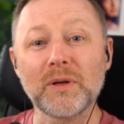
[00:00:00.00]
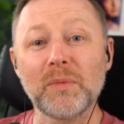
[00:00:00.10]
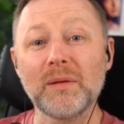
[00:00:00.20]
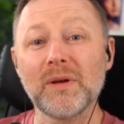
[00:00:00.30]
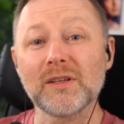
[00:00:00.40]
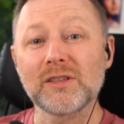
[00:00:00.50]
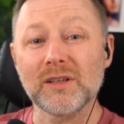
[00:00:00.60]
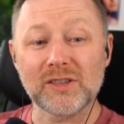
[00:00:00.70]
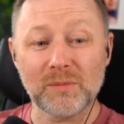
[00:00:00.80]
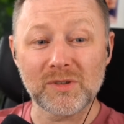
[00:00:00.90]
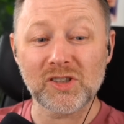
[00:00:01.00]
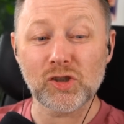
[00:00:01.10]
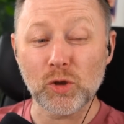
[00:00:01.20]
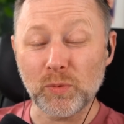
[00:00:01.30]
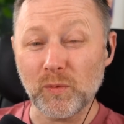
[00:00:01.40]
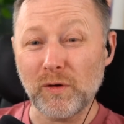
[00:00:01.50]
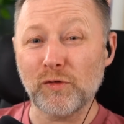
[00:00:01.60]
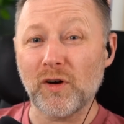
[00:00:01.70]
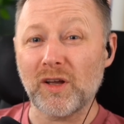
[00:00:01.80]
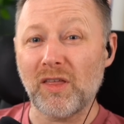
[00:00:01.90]
remind me of some stupid wee
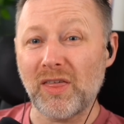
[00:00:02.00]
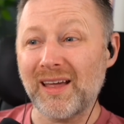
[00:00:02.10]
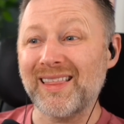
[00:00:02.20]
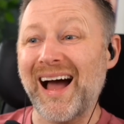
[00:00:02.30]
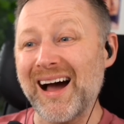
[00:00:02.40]
fucking thing that